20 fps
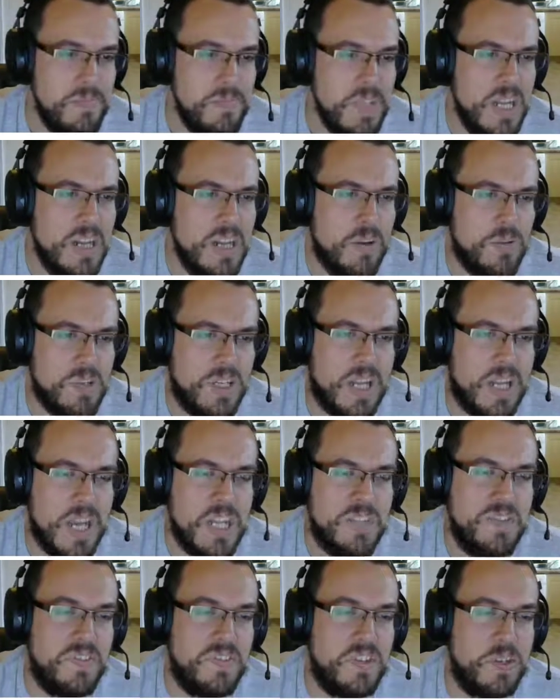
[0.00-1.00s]
And of course a
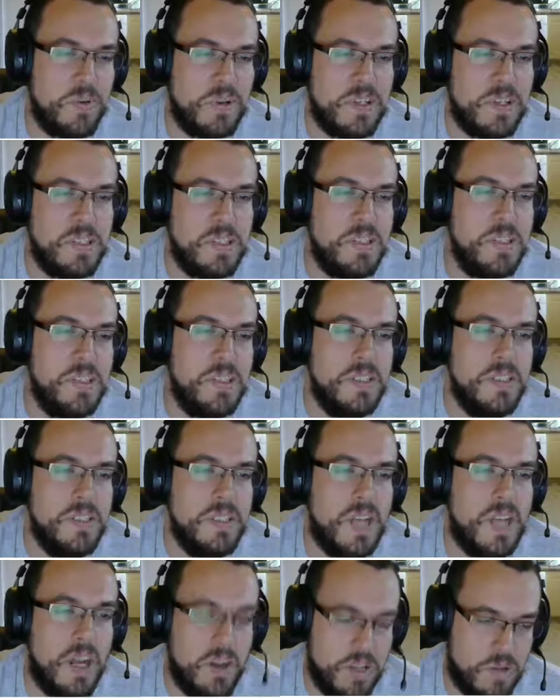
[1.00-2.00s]
case, 50 quid.
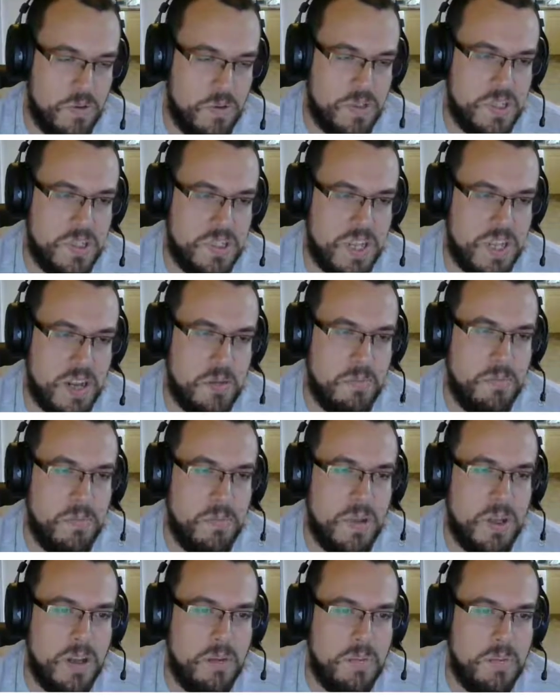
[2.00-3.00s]
And of course the same
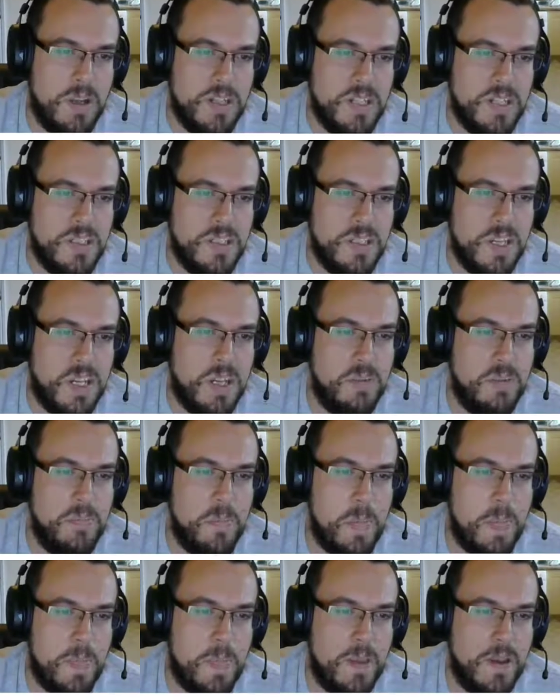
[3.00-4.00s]
SSD,
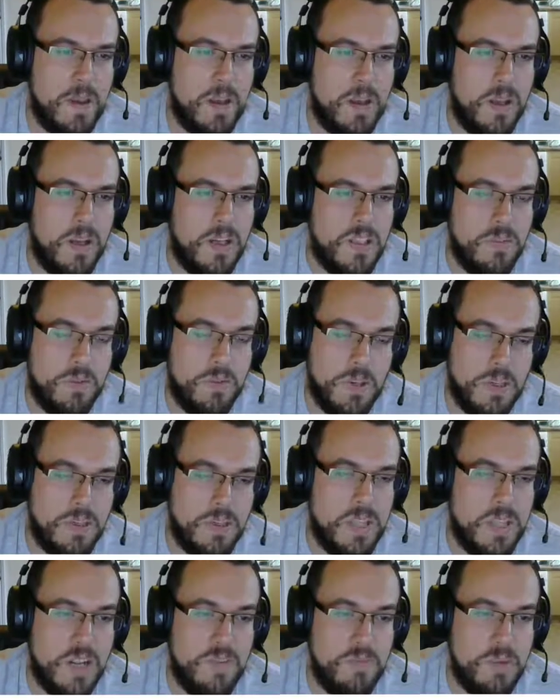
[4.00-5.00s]
because you want to
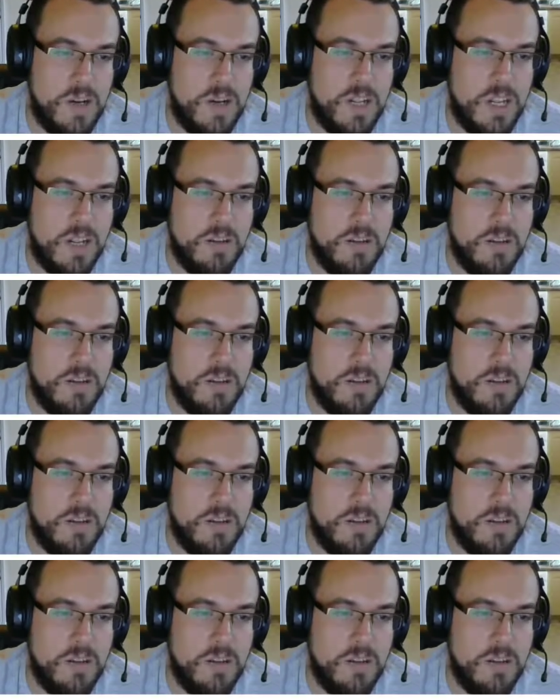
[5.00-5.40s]
save money here.